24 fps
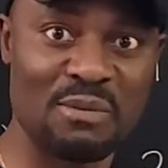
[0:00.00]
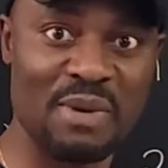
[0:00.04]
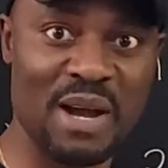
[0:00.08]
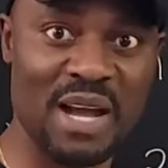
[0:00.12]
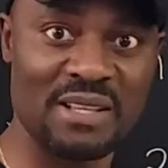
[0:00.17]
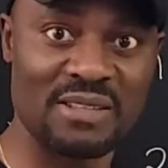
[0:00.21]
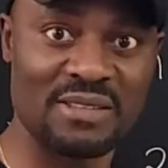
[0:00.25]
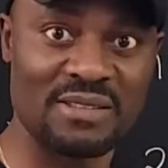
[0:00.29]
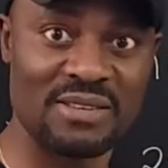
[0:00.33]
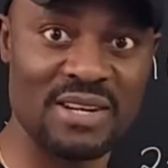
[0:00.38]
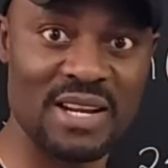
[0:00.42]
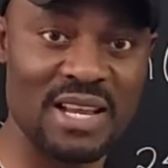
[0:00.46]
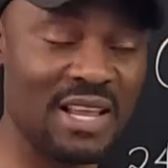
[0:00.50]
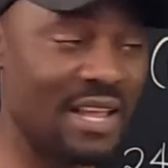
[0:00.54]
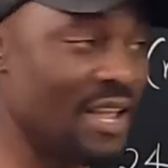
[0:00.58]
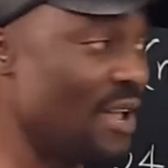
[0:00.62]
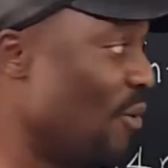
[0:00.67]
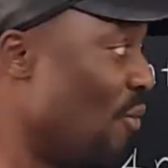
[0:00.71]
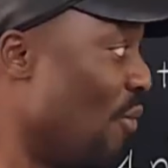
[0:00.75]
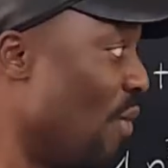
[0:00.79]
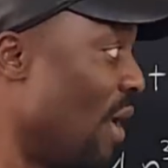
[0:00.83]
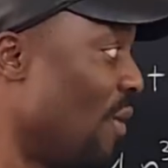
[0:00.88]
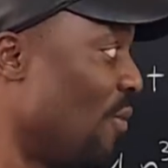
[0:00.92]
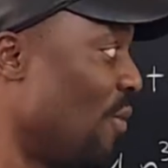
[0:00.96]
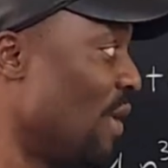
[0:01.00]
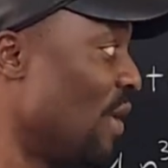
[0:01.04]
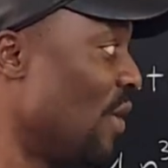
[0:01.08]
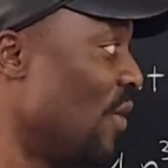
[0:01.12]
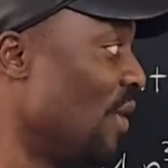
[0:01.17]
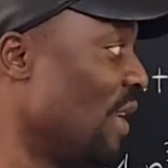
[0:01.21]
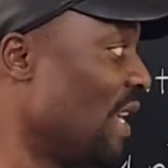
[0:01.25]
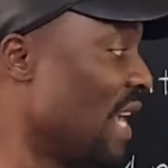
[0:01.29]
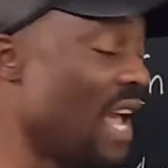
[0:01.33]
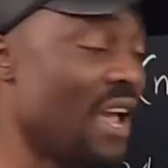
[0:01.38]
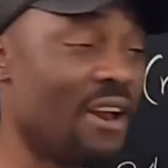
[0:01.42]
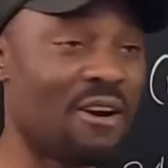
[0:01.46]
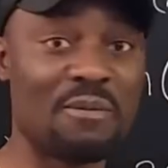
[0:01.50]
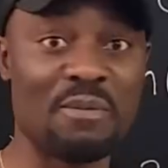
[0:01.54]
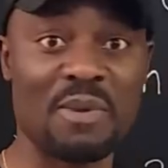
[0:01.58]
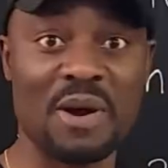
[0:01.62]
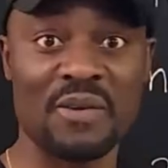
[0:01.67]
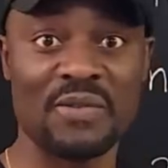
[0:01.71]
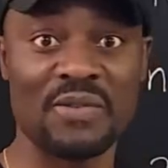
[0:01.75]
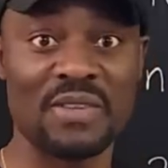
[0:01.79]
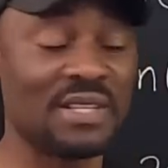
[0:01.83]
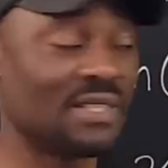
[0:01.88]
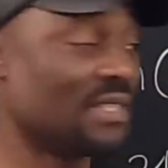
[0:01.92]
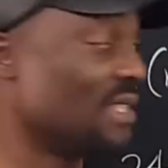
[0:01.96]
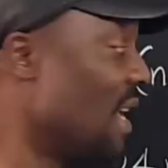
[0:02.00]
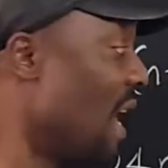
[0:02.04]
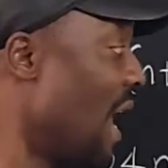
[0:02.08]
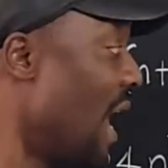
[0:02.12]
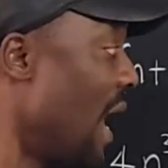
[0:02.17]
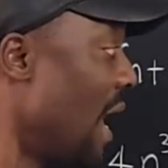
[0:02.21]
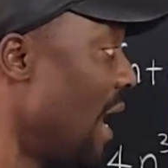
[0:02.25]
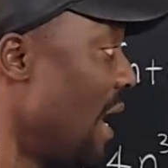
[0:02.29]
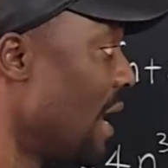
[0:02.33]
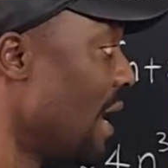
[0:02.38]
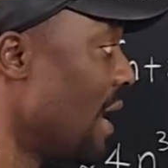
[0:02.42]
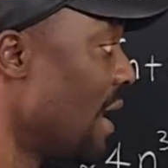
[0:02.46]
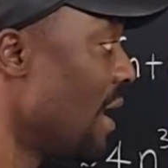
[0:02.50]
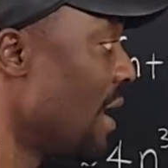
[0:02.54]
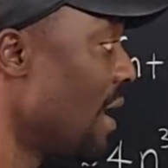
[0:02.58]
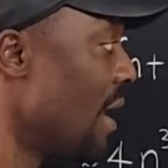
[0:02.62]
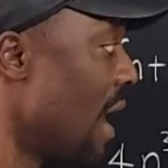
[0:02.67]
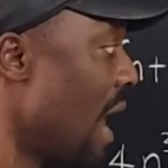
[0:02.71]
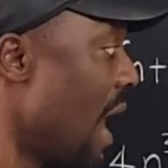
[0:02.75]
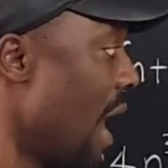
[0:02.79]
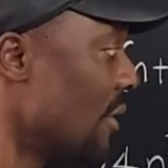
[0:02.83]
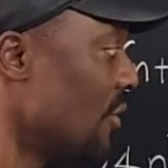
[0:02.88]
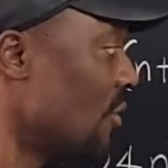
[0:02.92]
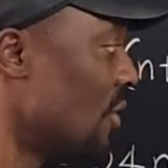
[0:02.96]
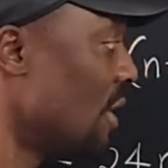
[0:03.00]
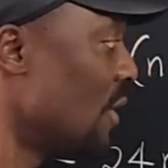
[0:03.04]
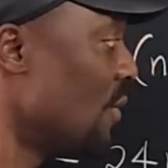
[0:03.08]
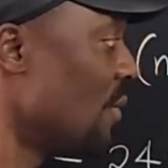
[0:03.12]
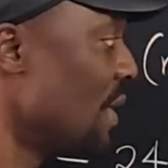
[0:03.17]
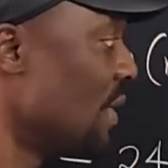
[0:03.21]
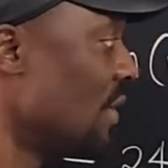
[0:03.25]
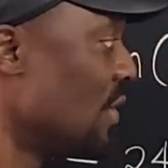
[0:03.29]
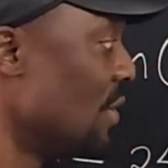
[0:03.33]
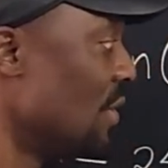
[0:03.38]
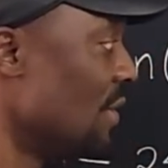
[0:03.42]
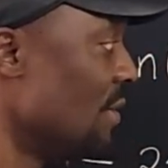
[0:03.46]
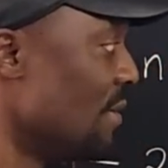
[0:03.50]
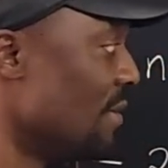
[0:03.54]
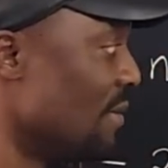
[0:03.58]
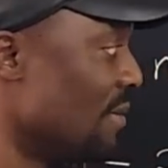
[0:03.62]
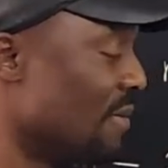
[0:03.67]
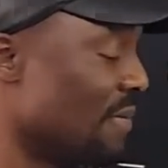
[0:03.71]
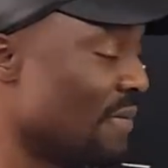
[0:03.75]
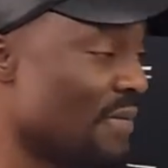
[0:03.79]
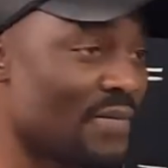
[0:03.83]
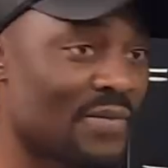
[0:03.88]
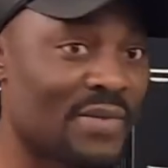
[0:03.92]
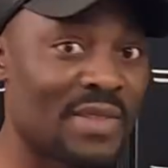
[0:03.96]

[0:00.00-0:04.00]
by 3? Well, we don't care about this guy. Actually, we do.